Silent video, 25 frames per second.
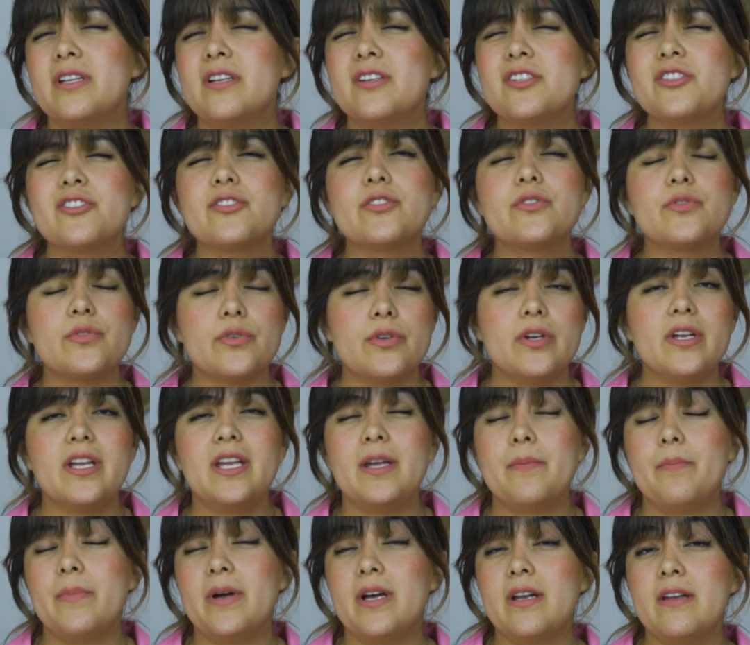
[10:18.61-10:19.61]
not just
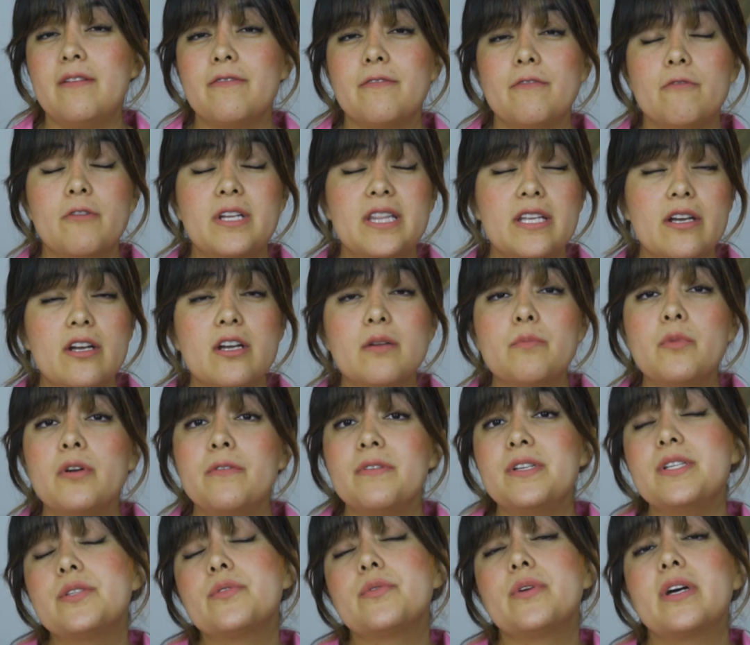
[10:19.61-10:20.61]
Turkey, but if, when they are
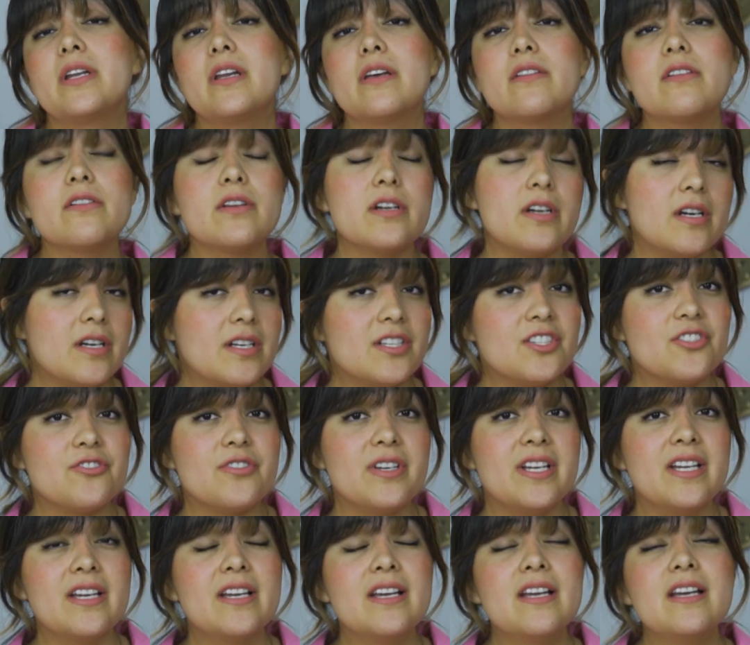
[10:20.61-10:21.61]
moving to another
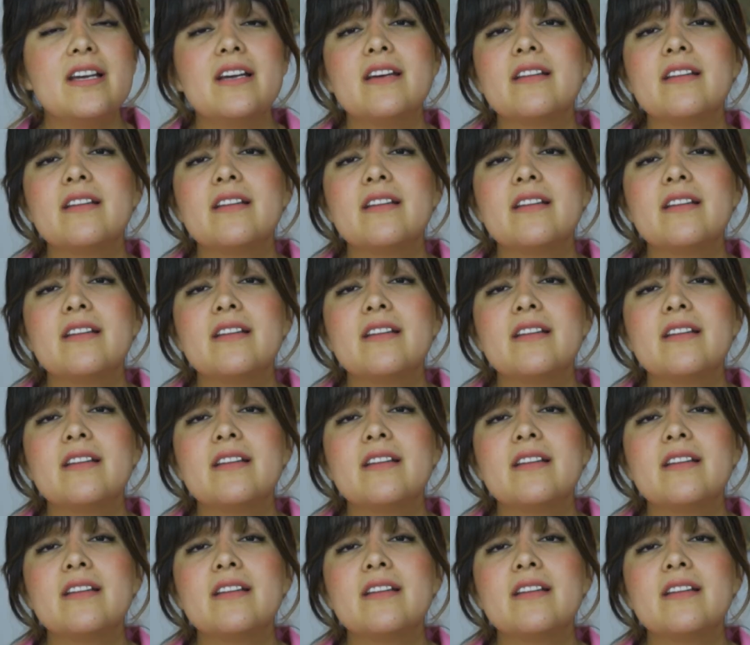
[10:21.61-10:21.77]
country,